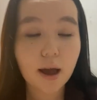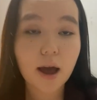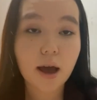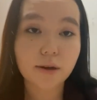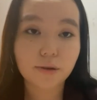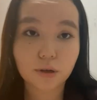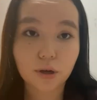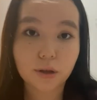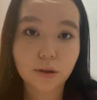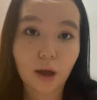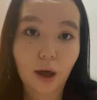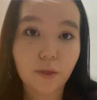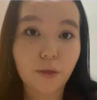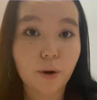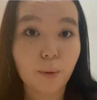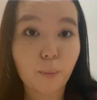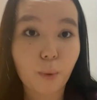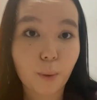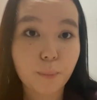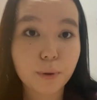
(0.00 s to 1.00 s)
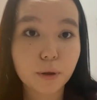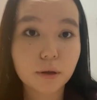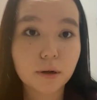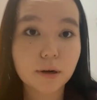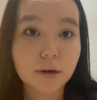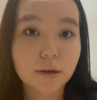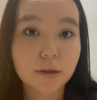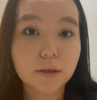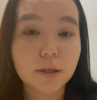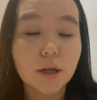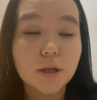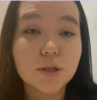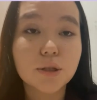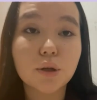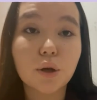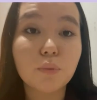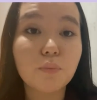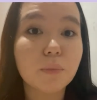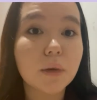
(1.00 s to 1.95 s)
and another popular does not